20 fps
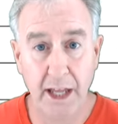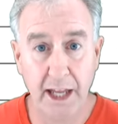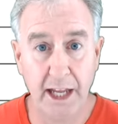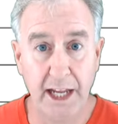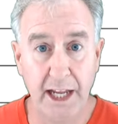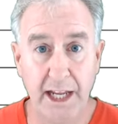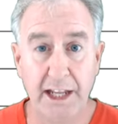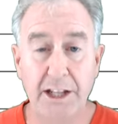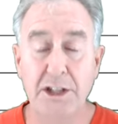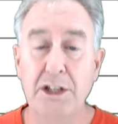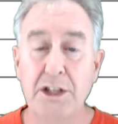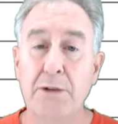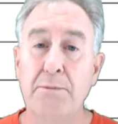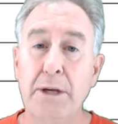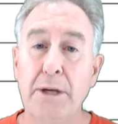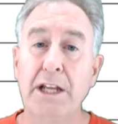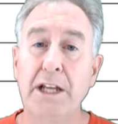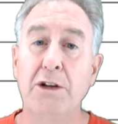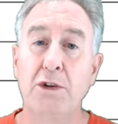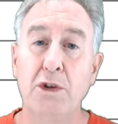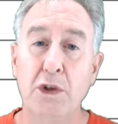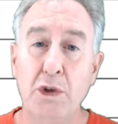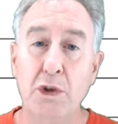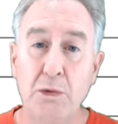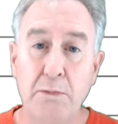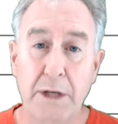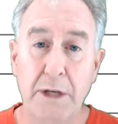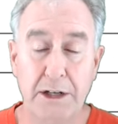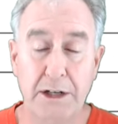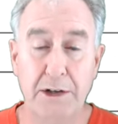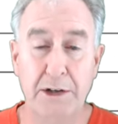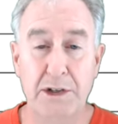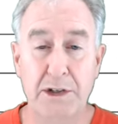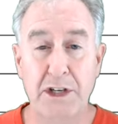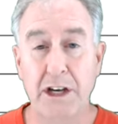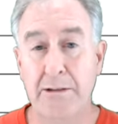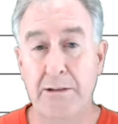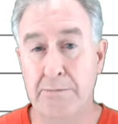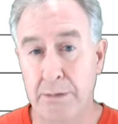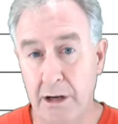A to be 2
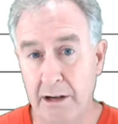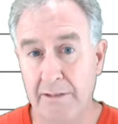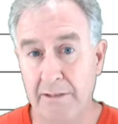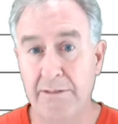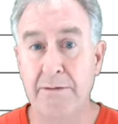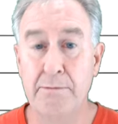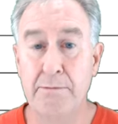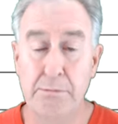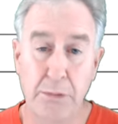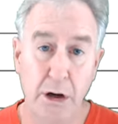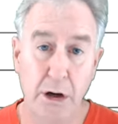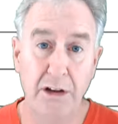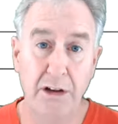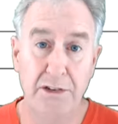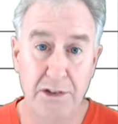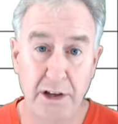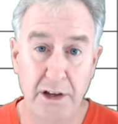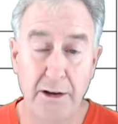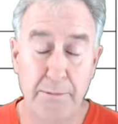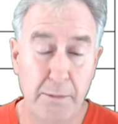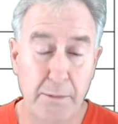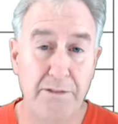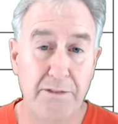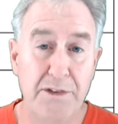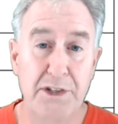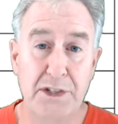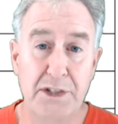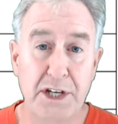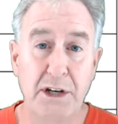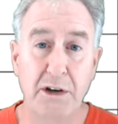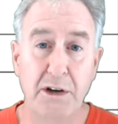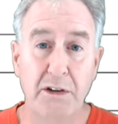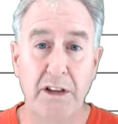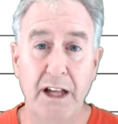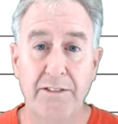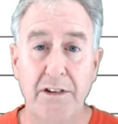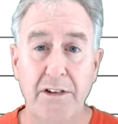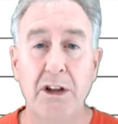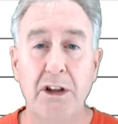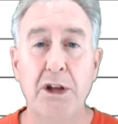meters above the zero
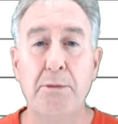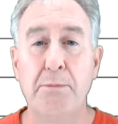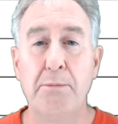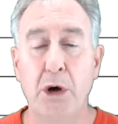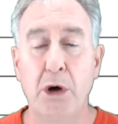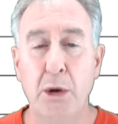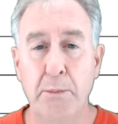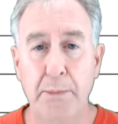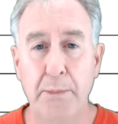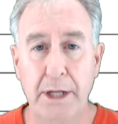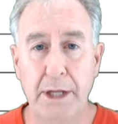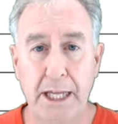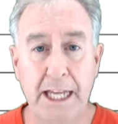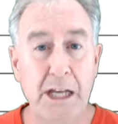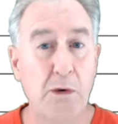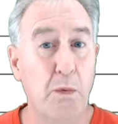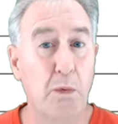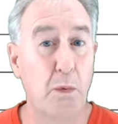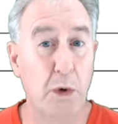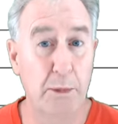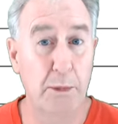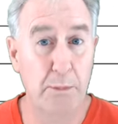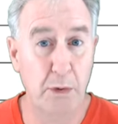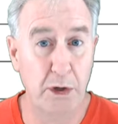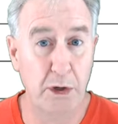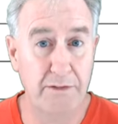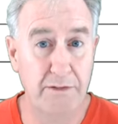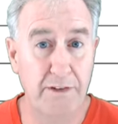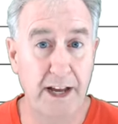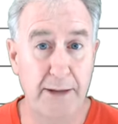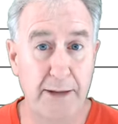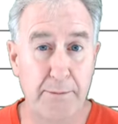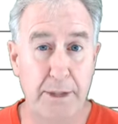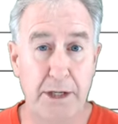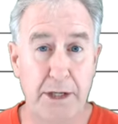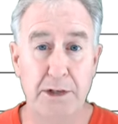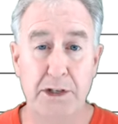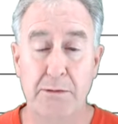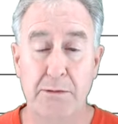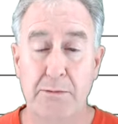level. Ball B, 1.5
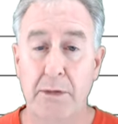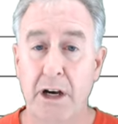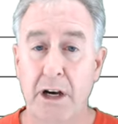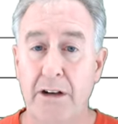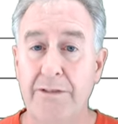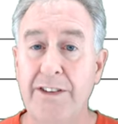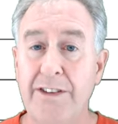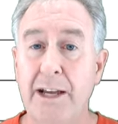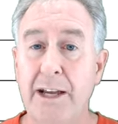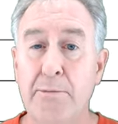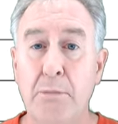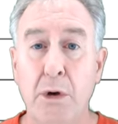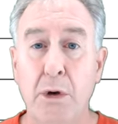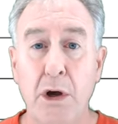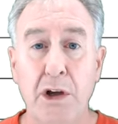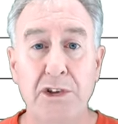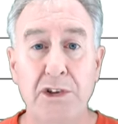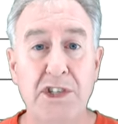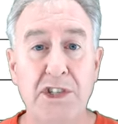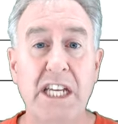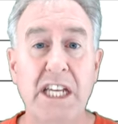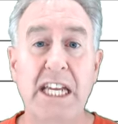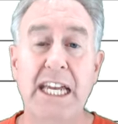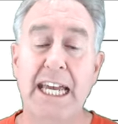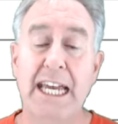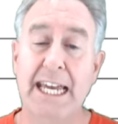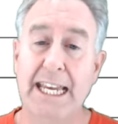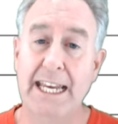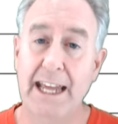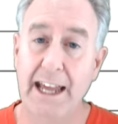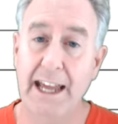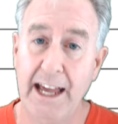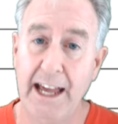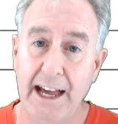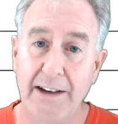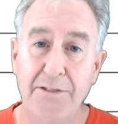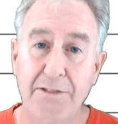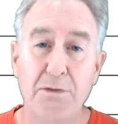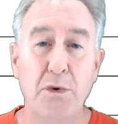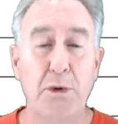meters above. Ball C and
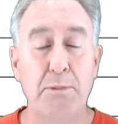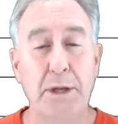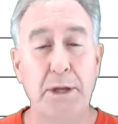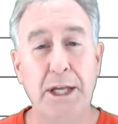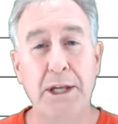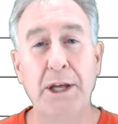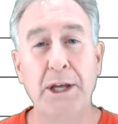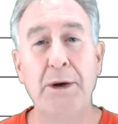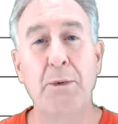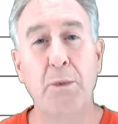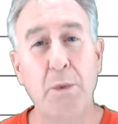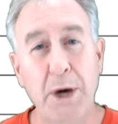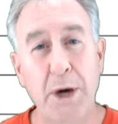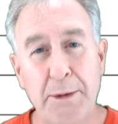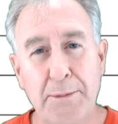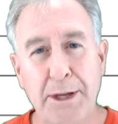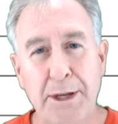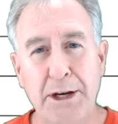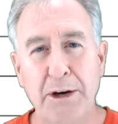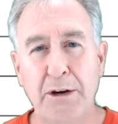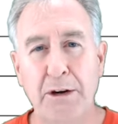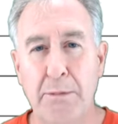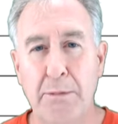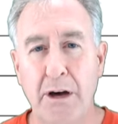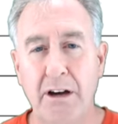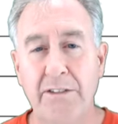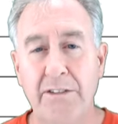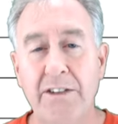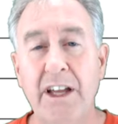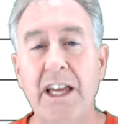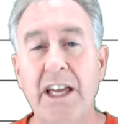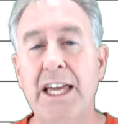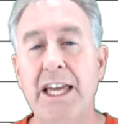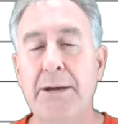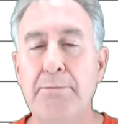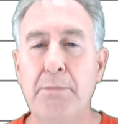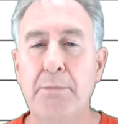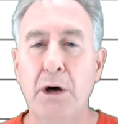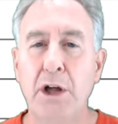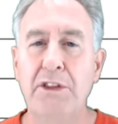F would be 1 meter above,
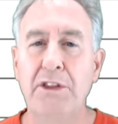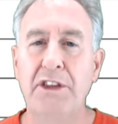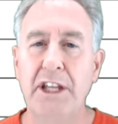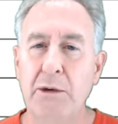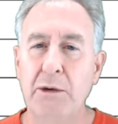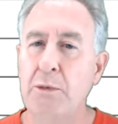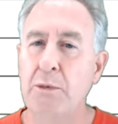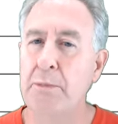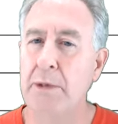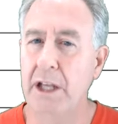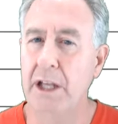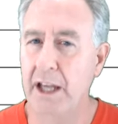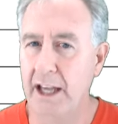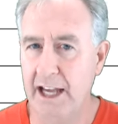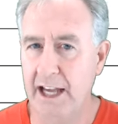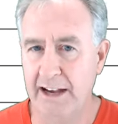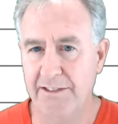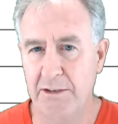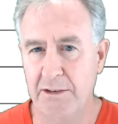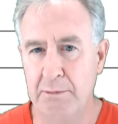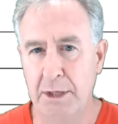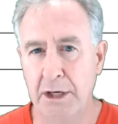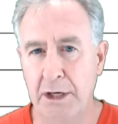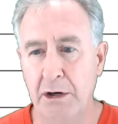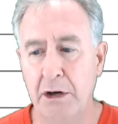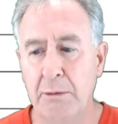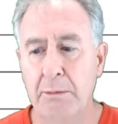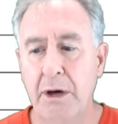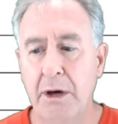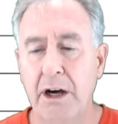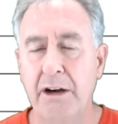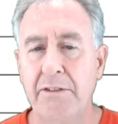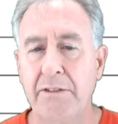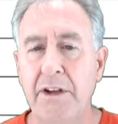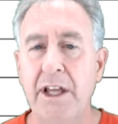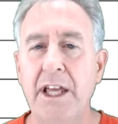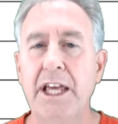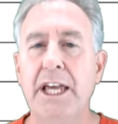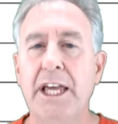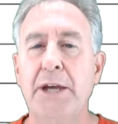and ball D would be 0.5 meter above.
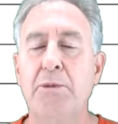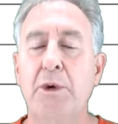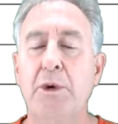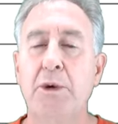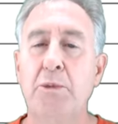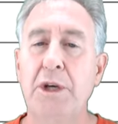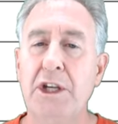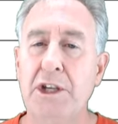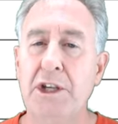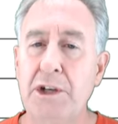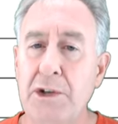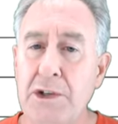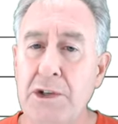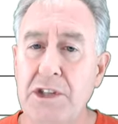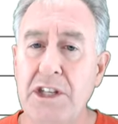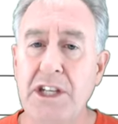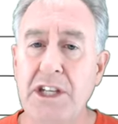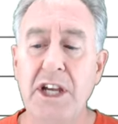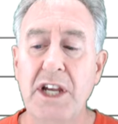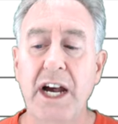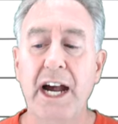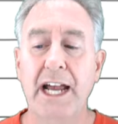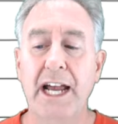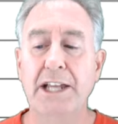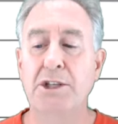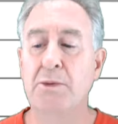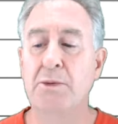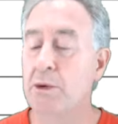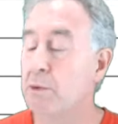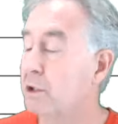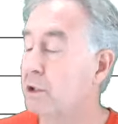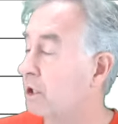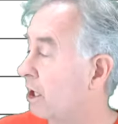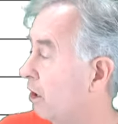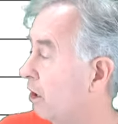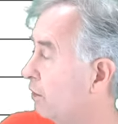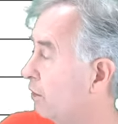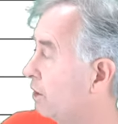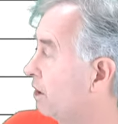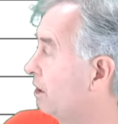And when we use these heights, we would
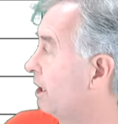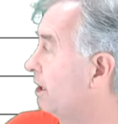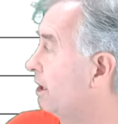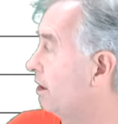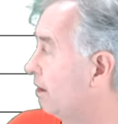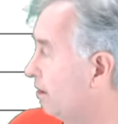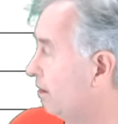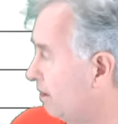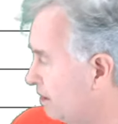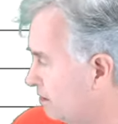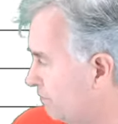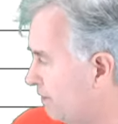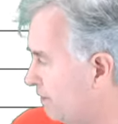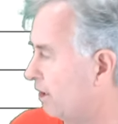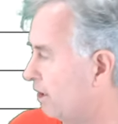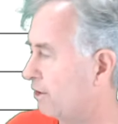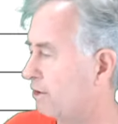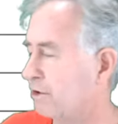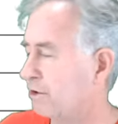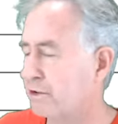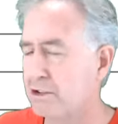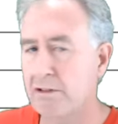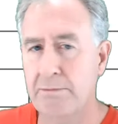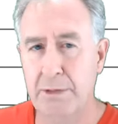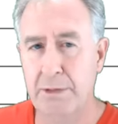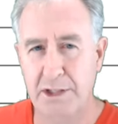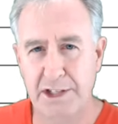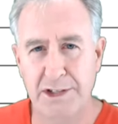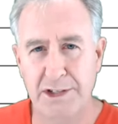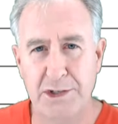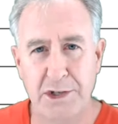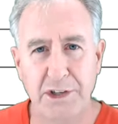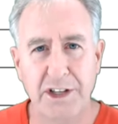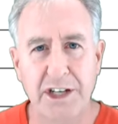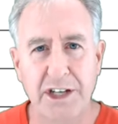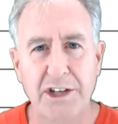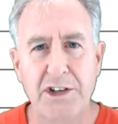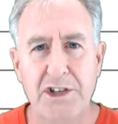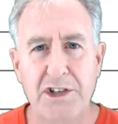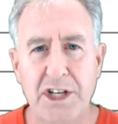calculate these values of potential
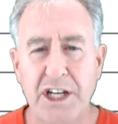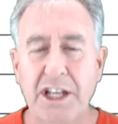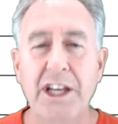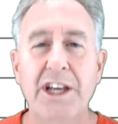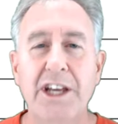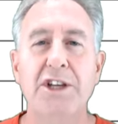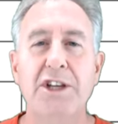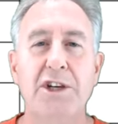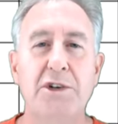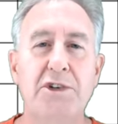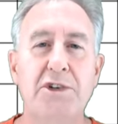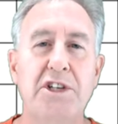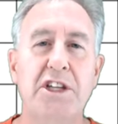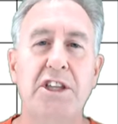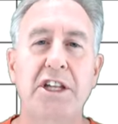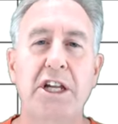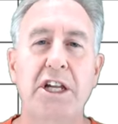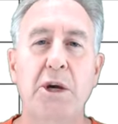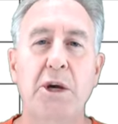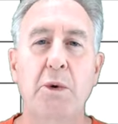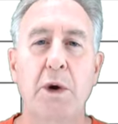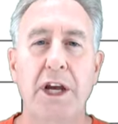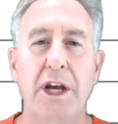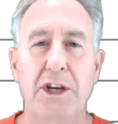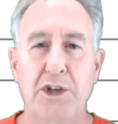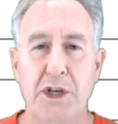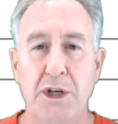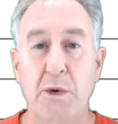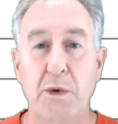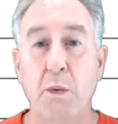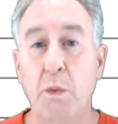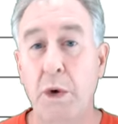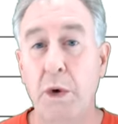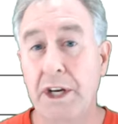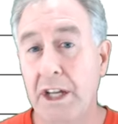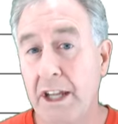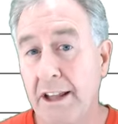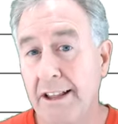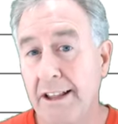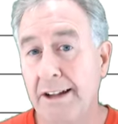energy using the equation
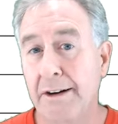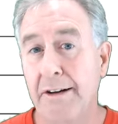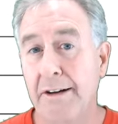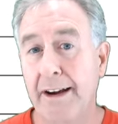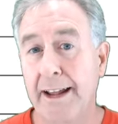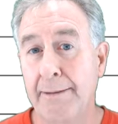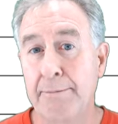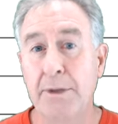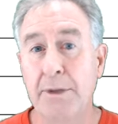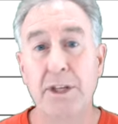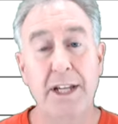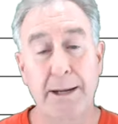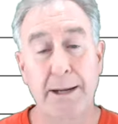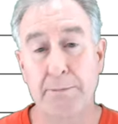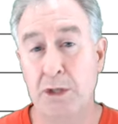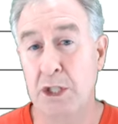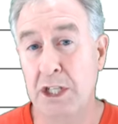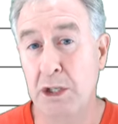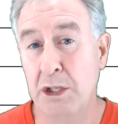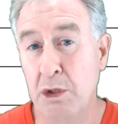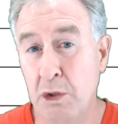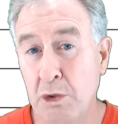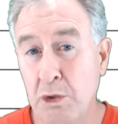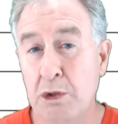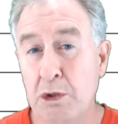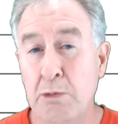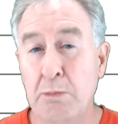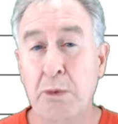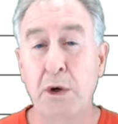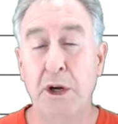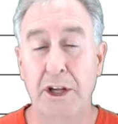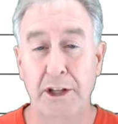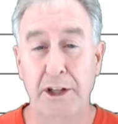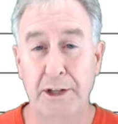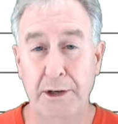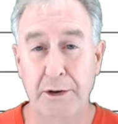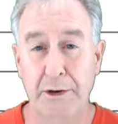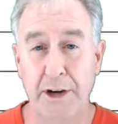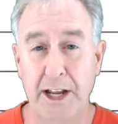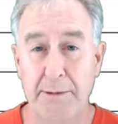1 kilogram times 10 newtons per
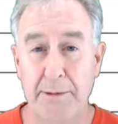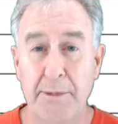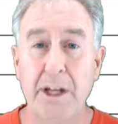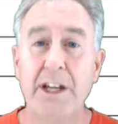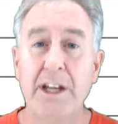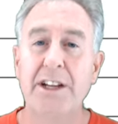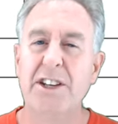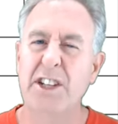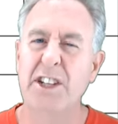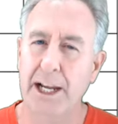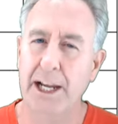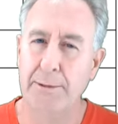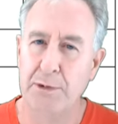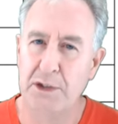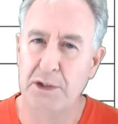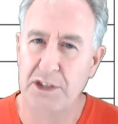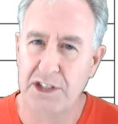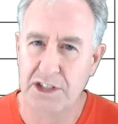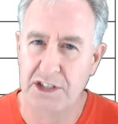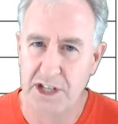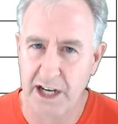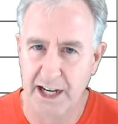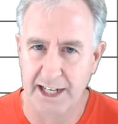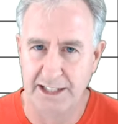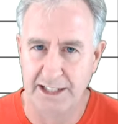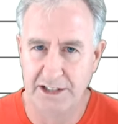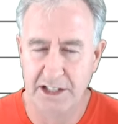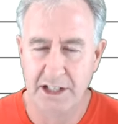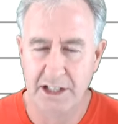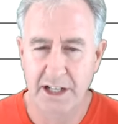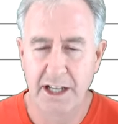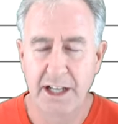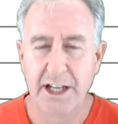kilogram times these heights.